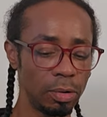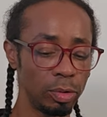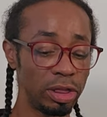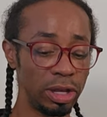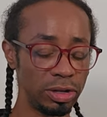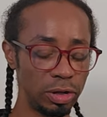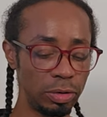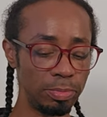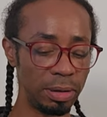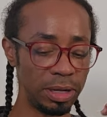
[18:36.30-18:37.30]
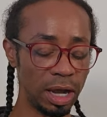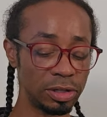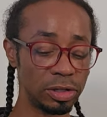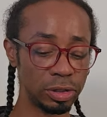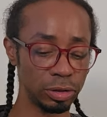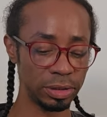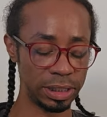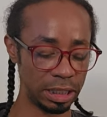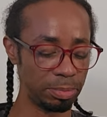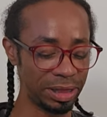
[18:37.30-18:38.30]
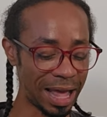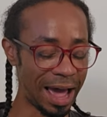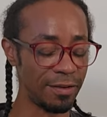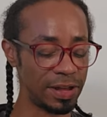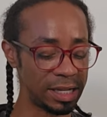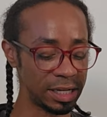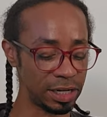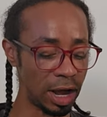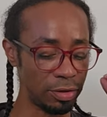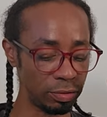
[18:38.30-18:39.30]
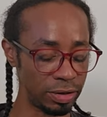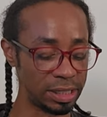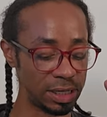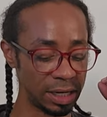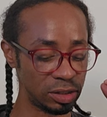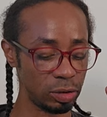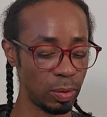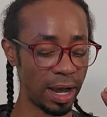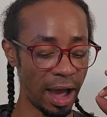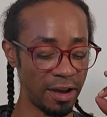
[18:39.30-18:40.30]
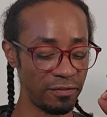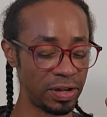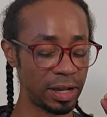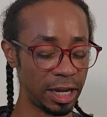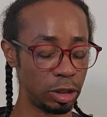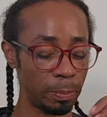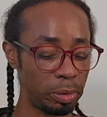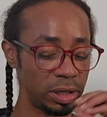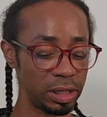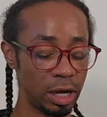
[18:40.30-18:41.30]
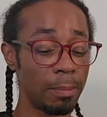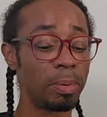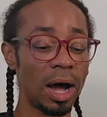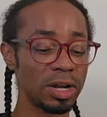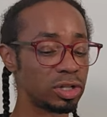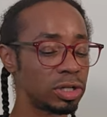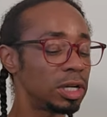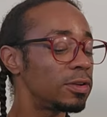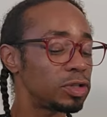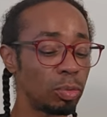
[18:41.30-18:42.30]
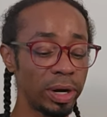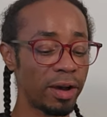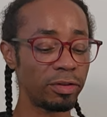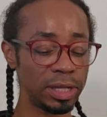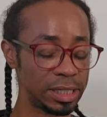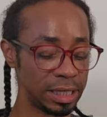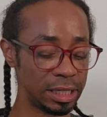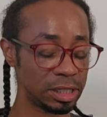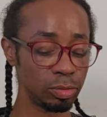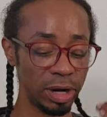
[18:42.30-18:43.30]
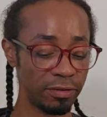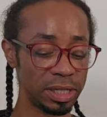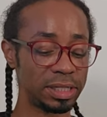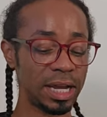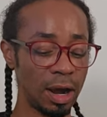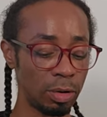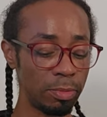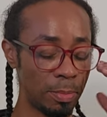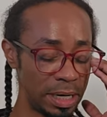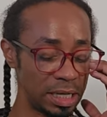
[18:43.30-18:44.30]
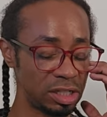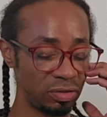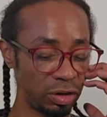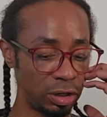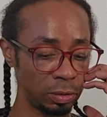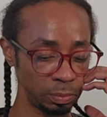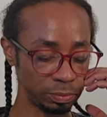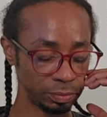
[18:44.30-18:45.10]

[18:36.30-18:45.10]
within you, maybe uncertainty, but that is another reason as to why I feel like you're putting the kibosh to whatever this is, whatever this tower moment is for you.